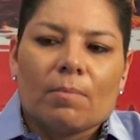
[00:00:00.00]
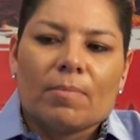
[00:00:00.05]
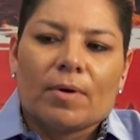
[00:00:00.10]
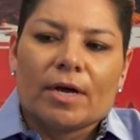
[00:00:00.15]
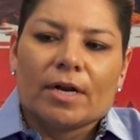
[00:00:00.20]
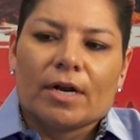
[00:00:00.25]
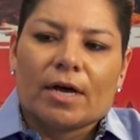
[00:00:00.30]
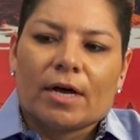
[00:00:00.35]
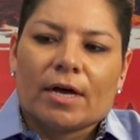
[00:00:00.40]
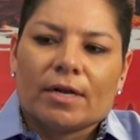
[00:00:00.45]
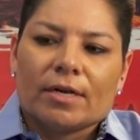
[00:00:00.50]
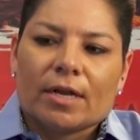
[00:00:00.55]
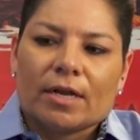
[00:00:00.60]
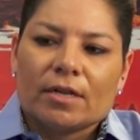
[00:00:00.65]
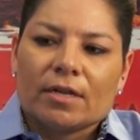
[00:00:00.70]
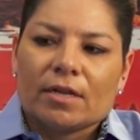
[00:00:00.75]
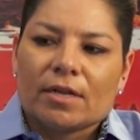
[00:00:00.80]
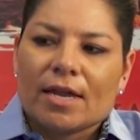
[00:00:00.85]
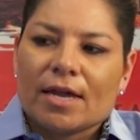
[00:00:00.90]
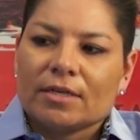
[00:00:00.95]
But
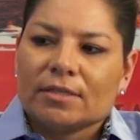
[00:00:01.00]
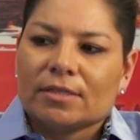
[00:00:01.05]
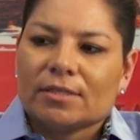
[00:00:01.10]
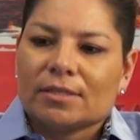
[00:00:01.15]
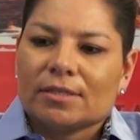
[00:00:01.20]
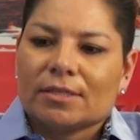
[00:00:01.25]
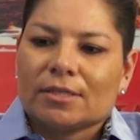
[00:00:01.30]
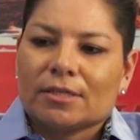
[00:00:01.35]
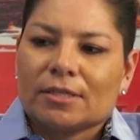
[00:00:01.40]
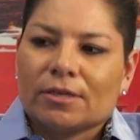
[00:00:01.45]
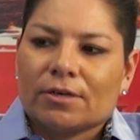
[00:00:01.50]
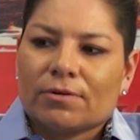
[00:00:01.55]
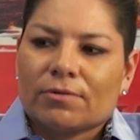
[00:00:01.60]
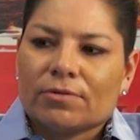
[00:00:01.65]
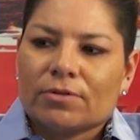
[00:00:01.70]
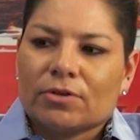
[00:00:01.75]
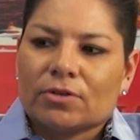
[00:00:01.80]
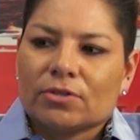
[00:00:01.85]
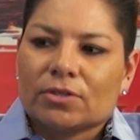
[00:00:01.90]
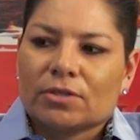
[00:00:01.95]
nonetheless, you
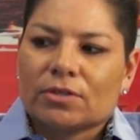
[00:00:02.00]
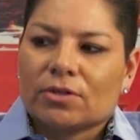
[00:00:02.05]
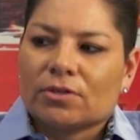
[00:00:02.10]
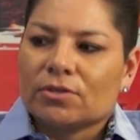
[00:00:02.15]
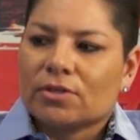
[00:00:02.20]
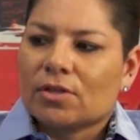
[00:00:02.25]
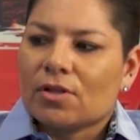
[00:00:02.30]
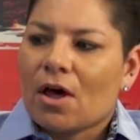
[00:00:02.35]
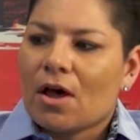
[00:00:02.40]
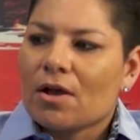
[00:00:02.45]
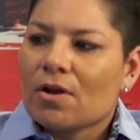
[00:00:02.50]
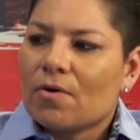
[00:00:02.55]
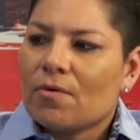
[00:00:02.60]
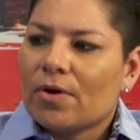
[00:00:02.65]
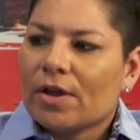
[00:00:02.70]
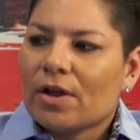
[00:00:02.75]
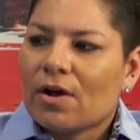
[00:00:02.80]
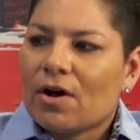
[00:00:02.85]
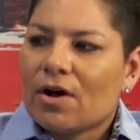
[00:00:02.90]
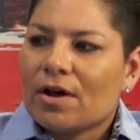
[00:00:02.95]
know, there's a lot
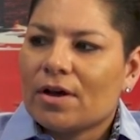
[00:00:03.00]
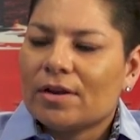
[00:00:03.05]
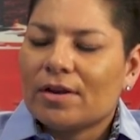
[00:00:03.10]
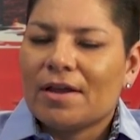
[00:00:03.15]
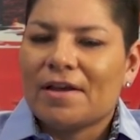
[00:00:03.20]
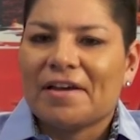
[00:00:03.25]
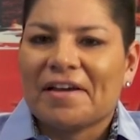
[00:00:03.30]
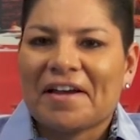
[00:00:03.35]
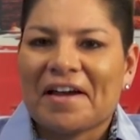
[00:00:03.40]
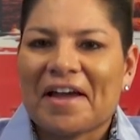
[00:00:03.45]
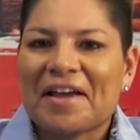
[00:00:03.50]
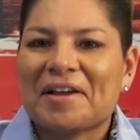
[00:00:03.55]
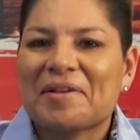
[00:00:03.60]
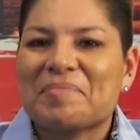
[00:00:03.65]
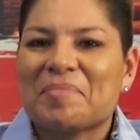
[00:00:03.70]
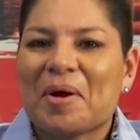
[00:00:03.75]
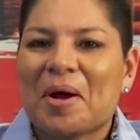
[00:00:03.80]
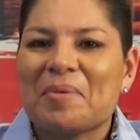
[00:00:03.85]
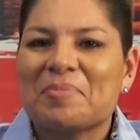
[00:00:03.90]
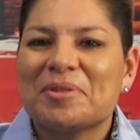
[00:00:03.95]
going on. I
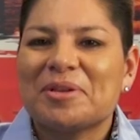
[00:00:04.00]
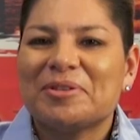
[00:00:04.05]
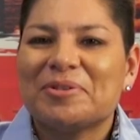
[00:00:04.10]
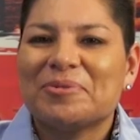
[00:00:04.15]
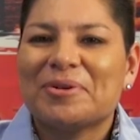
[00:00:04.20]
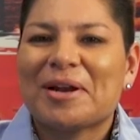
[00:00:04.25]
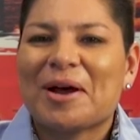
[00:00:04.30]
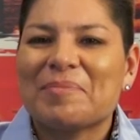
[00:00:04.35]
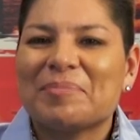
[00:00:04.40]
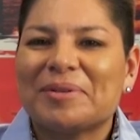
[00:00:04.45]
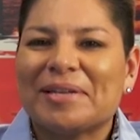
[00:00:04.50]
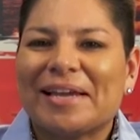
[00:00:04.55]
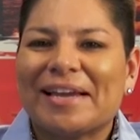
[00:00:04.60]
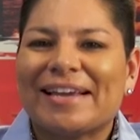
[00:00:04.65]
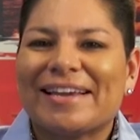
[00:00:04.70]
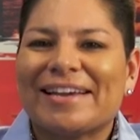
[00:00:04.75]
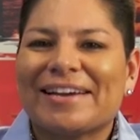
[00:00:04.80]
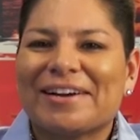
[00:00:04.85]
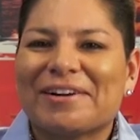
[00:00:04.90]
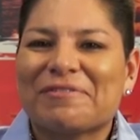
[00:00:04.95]
could probably do an
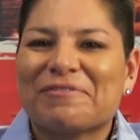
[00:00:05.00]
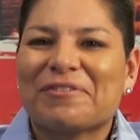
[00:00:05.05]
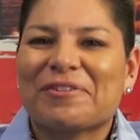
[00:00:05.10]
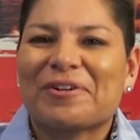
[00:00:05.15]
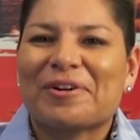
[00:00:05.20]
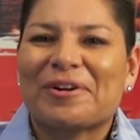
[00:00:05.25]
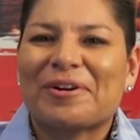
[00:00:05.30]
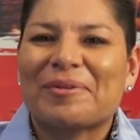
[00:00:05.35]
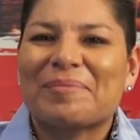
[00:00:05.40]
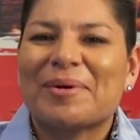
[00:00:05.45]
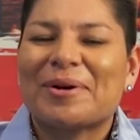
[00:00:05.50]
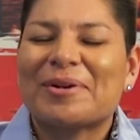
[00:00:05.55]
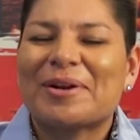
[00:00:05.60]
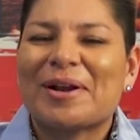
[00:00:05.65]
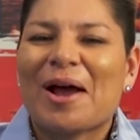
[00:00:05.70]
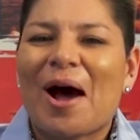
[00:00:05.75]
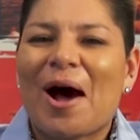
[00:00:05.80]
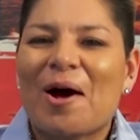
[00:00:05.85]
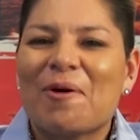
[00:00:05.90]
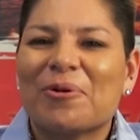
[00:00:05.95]
update here for about
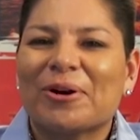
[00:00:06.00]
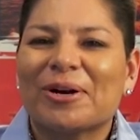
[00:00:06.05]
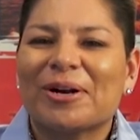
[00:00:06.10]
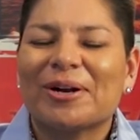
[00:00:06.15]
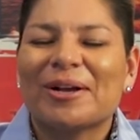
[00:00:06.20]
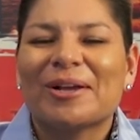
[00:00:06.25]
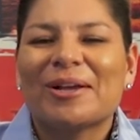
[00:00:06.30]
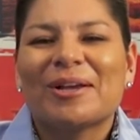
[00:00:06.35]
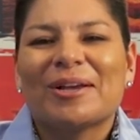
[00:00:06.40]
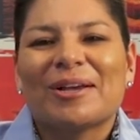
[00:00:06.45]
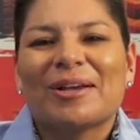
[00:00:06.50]
an hour.